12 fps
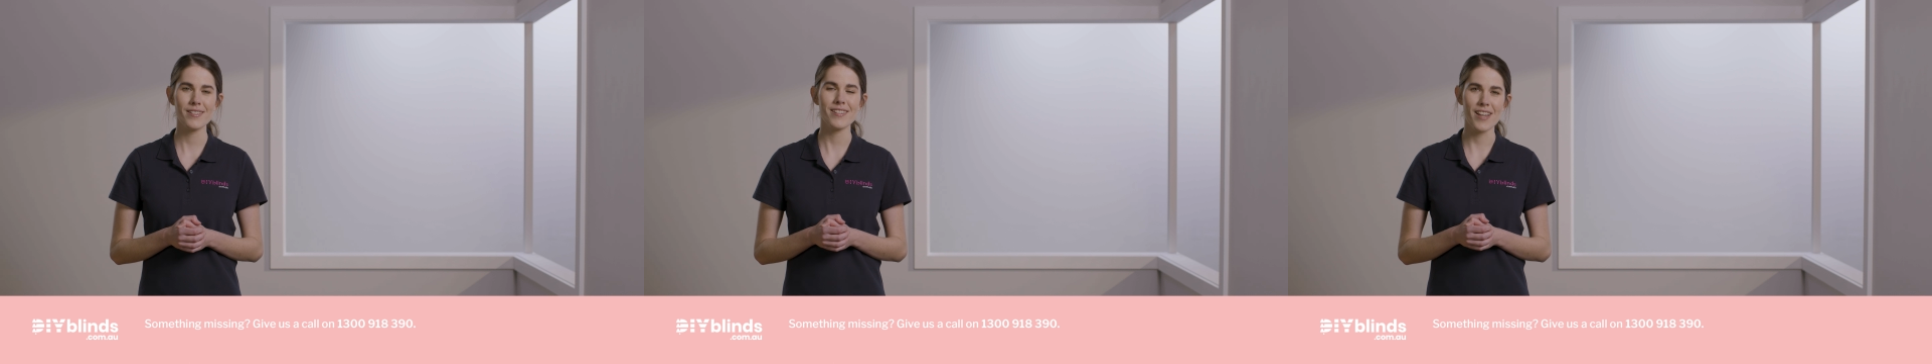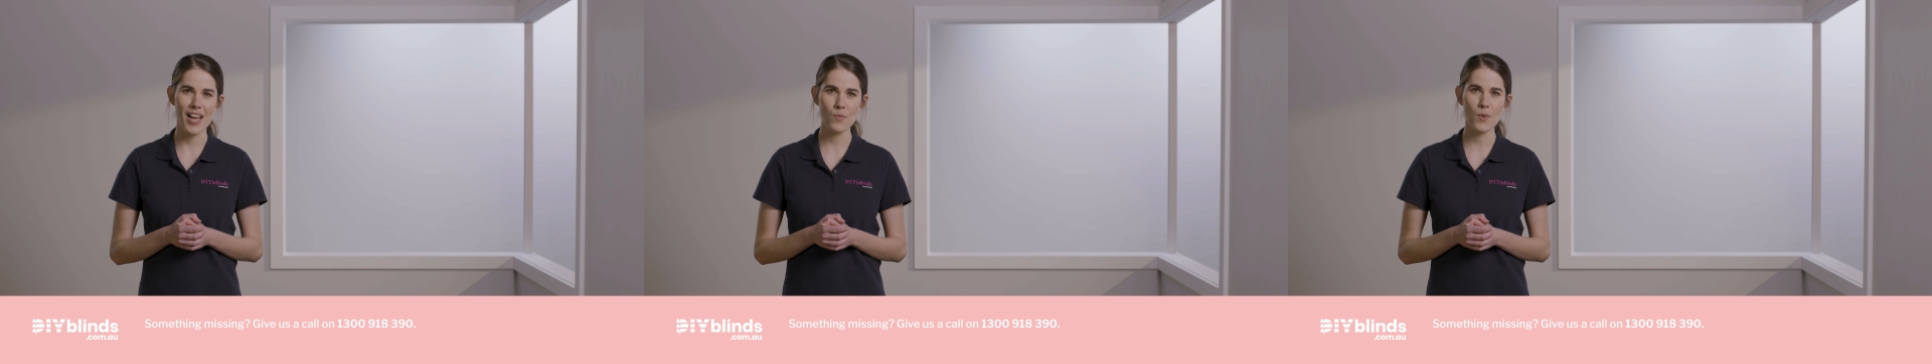
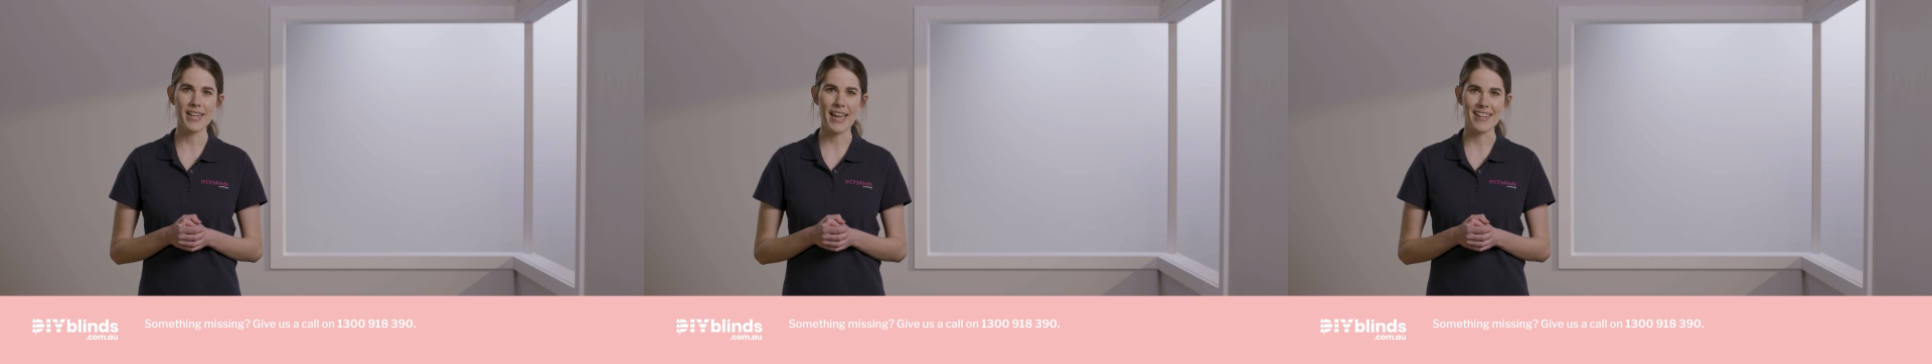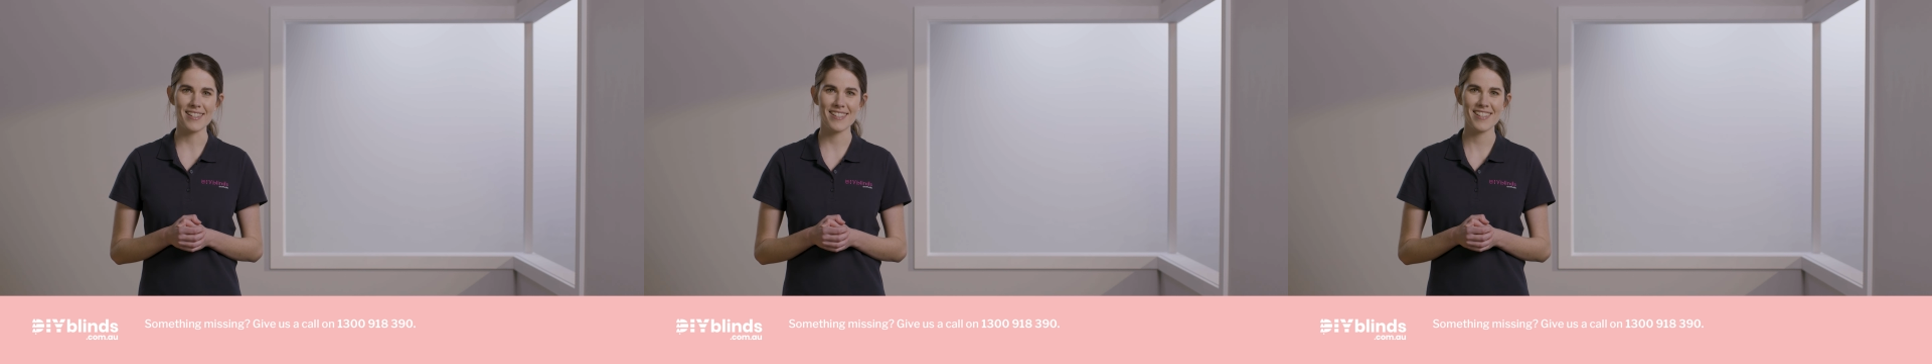
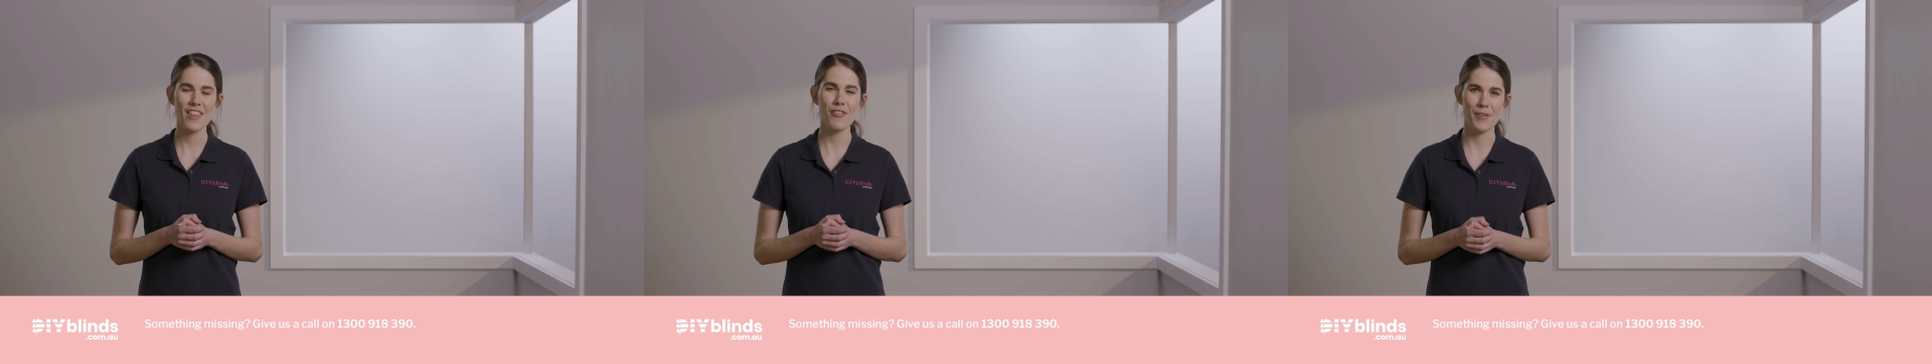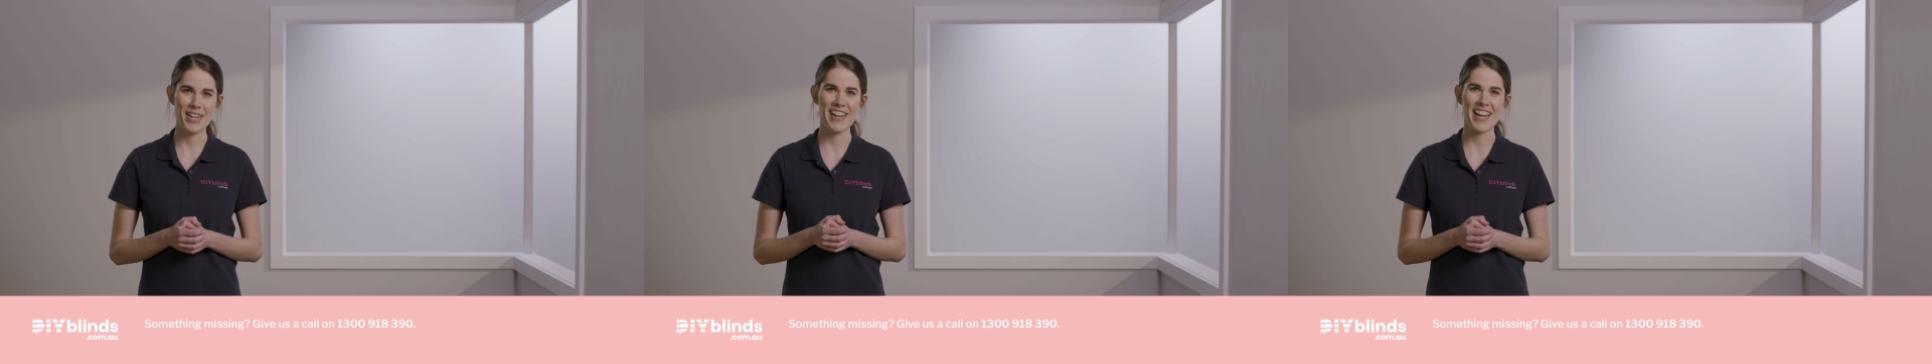918
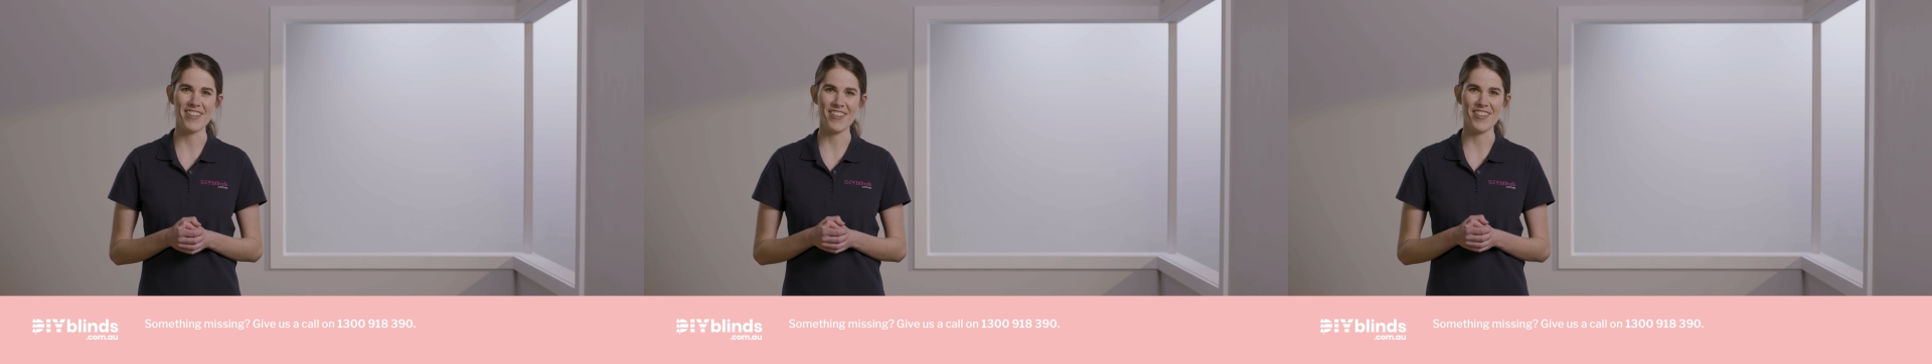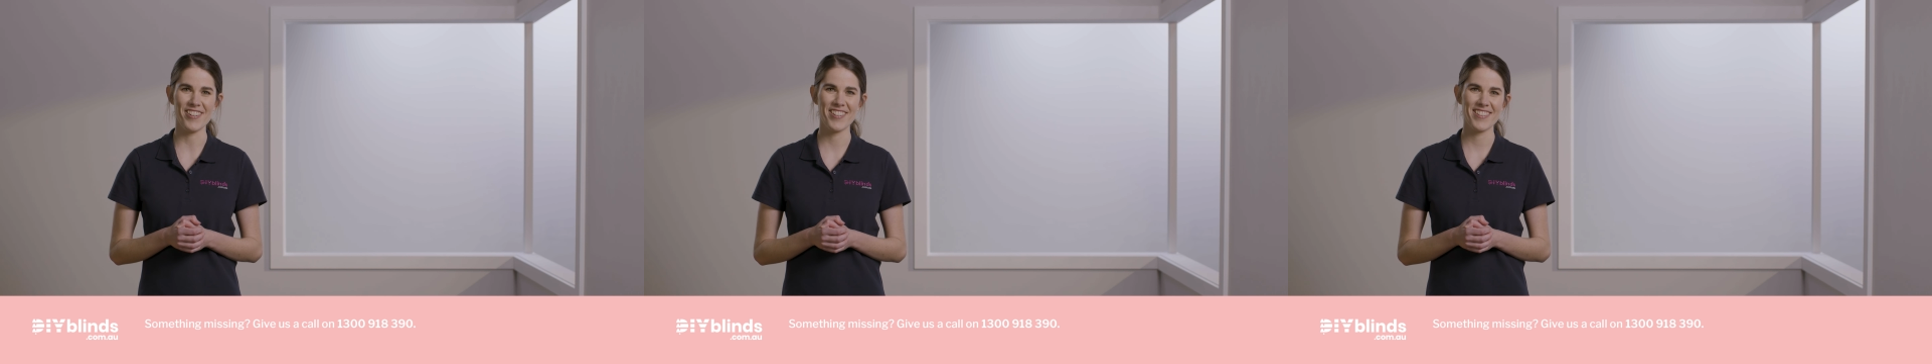390.